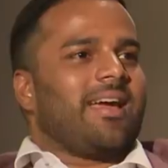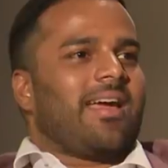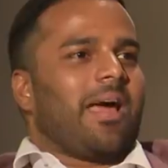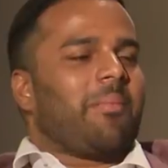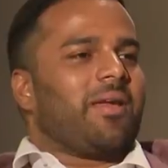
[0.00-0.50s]

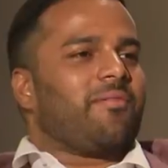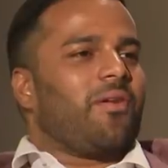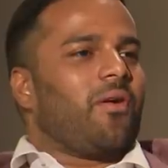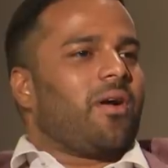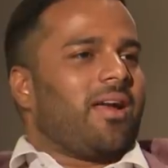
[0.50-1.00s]
guy coming
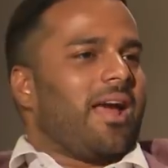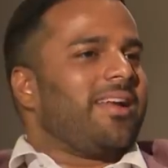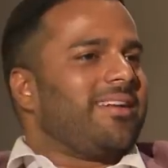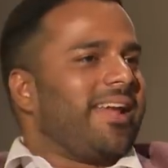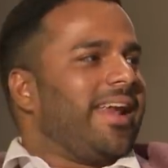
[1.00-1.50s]
for
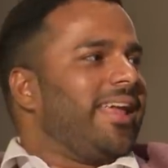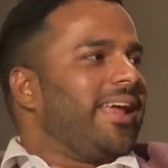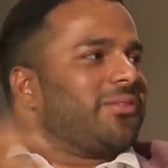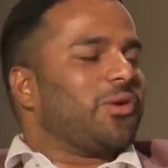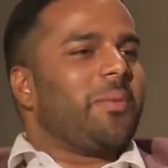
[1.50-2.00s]
karate
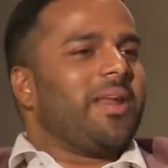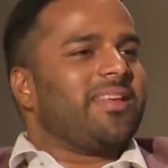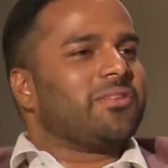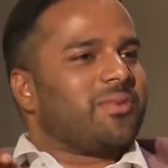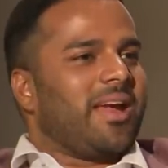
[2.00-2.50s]
training and so many
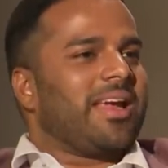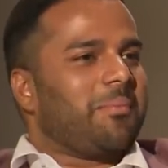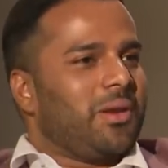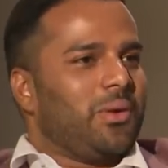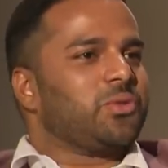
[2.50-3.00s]
things to try and
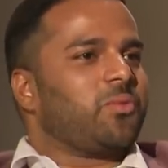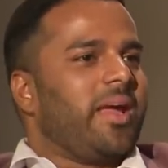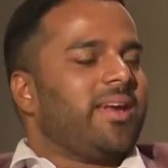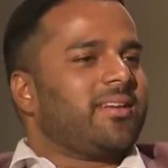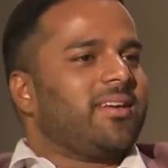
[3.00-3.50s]
get me lose
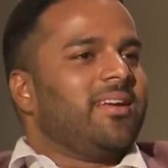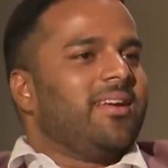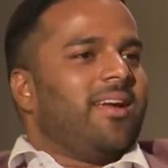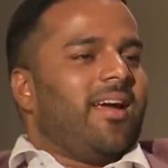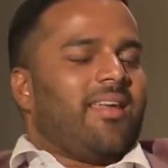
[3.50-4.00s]
weight. Mm.